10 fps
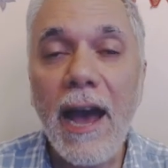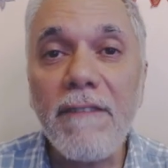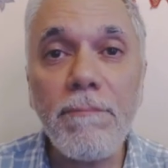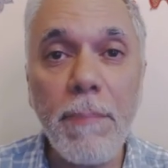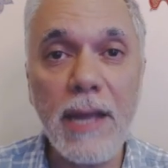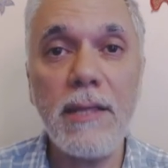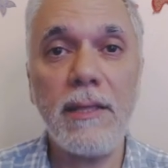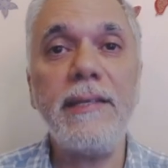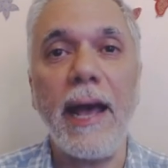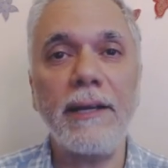have
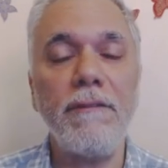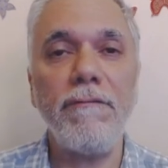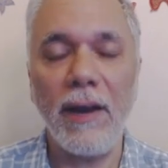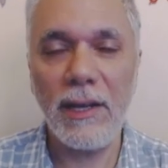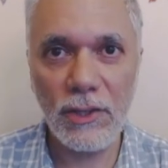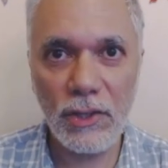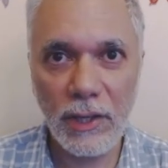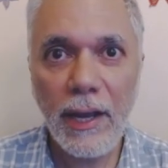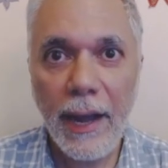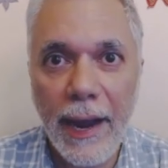been
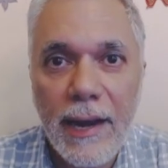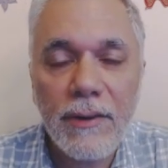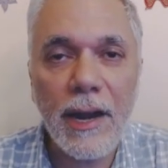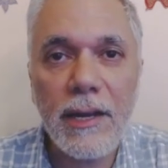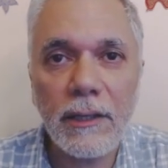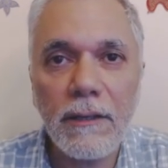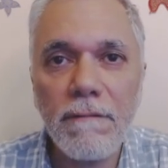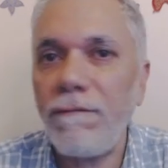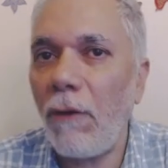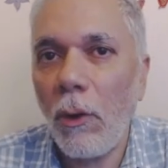sacrificed in
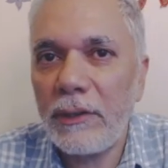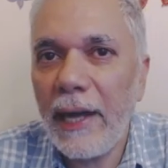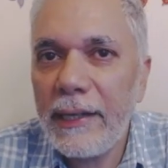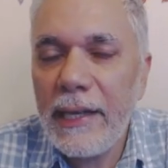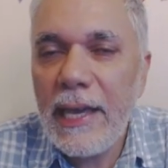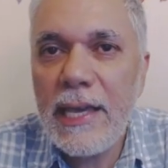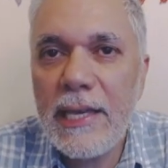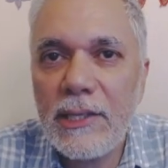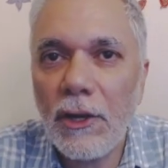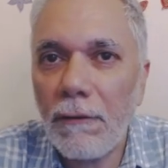return for that
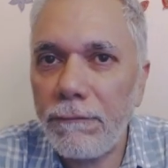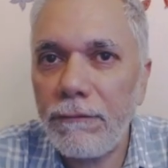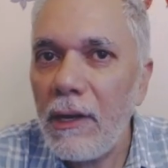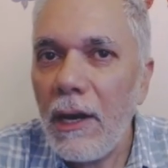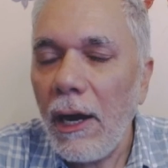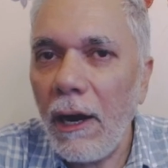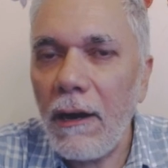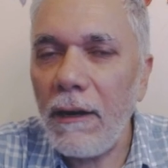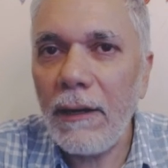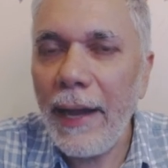ease of
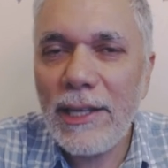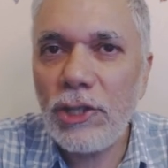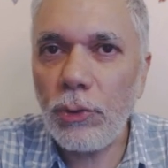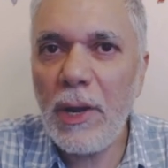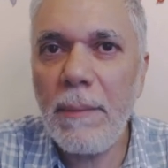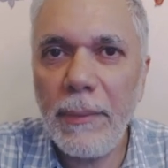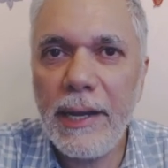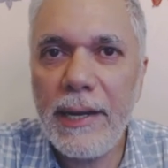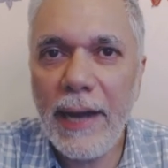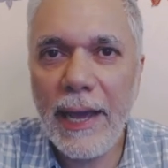uh,
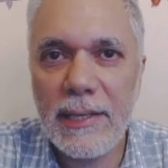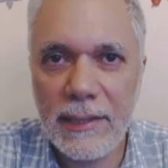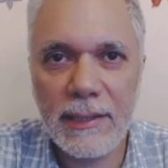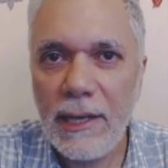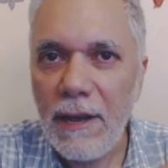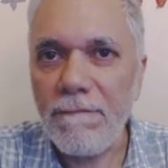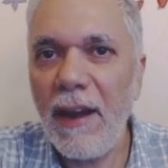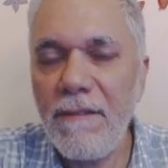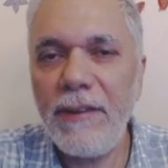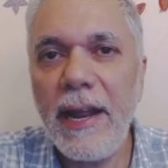extremely nice
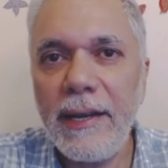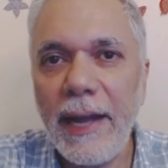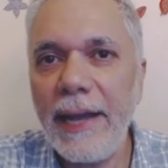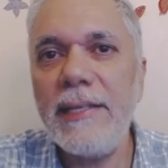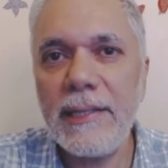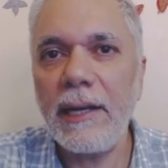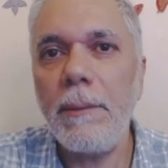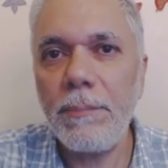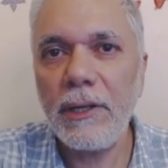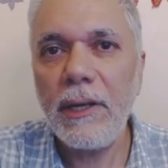510 line
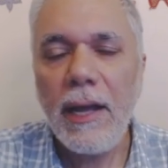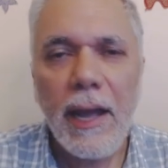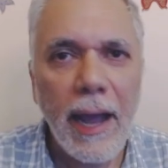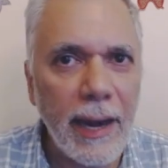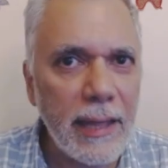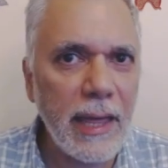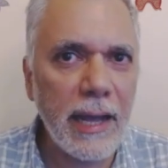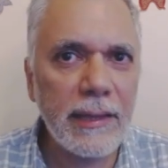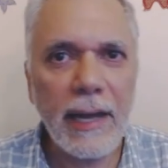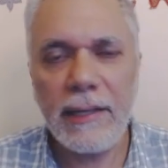script. And I
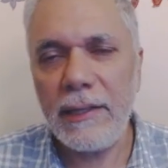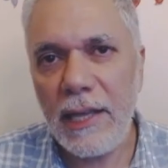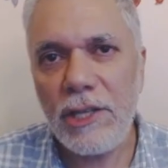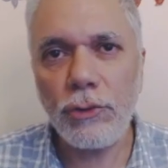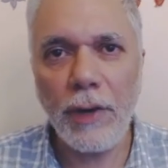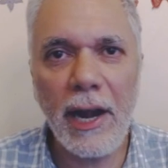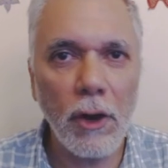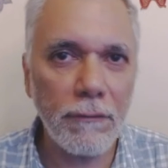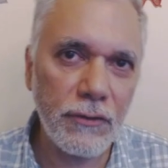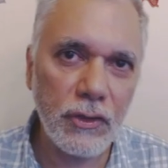think that these
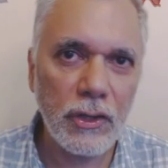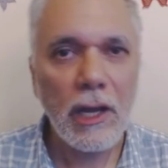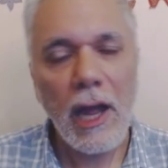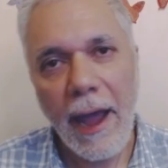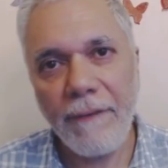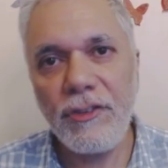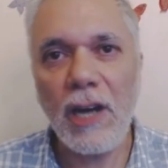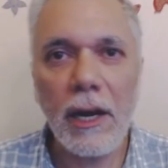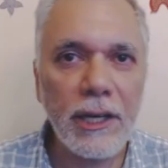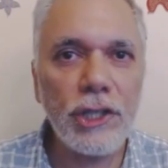trade offs have
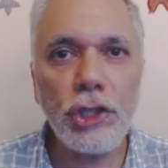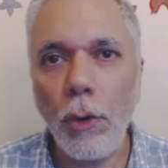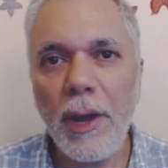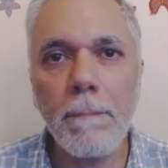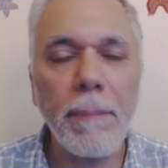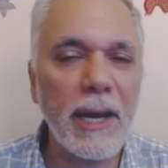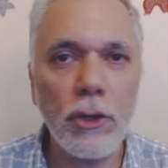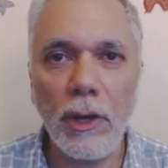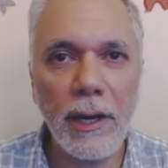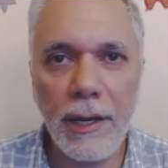started showing,
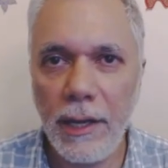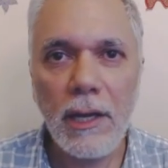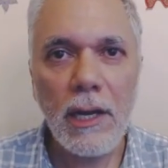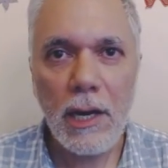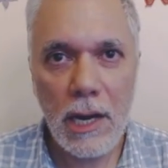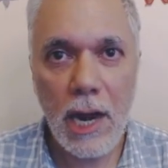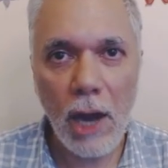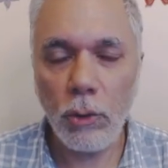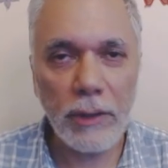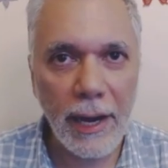particularly
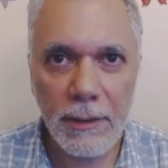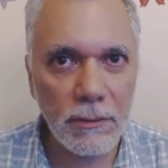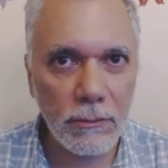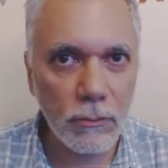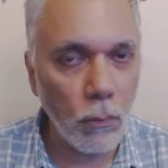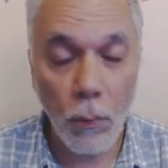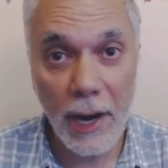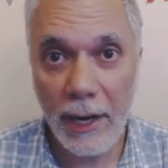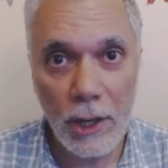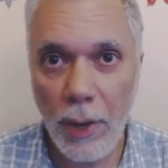now that
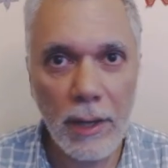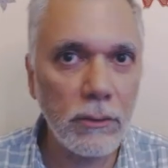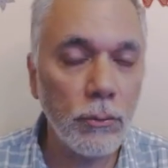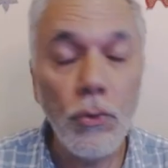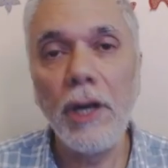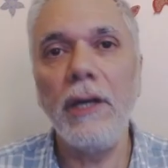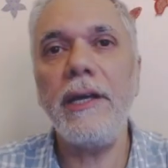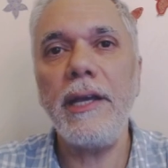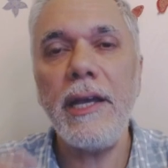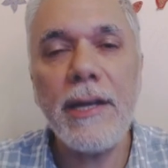we are doing
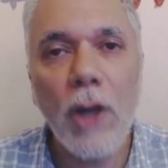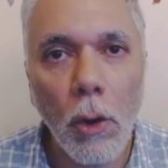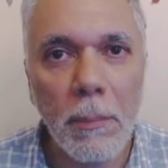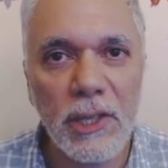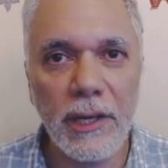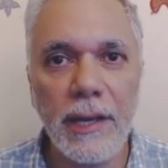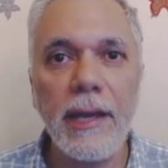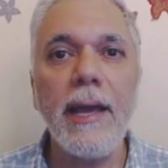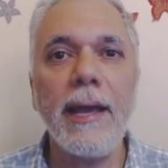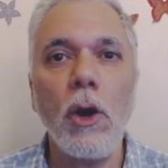really
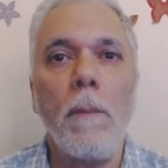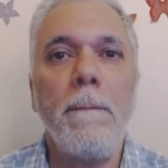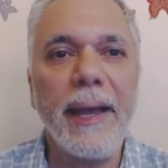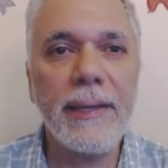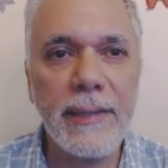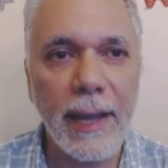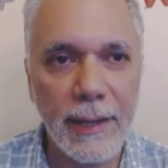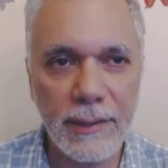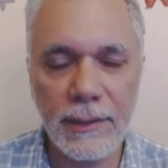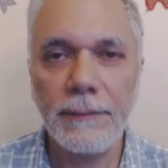enormously complex
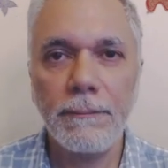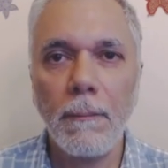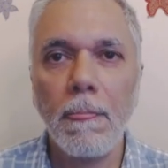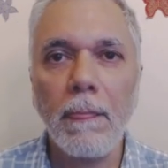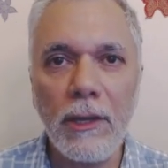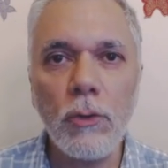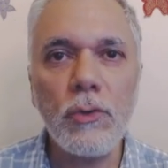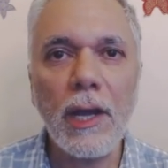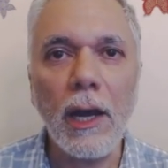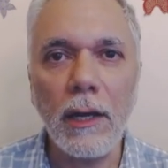things
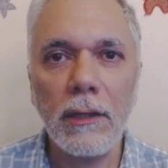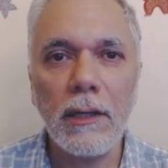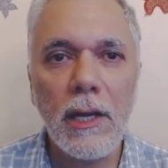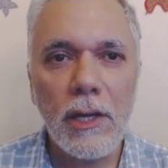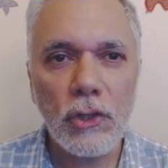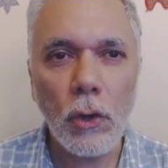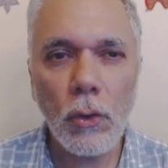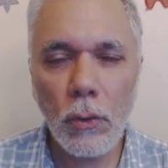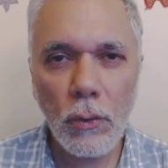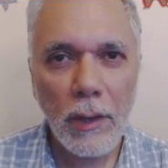using R.
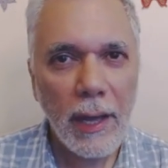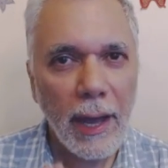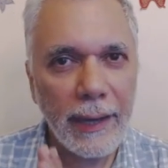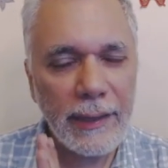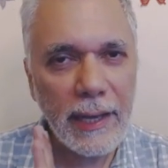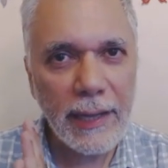So I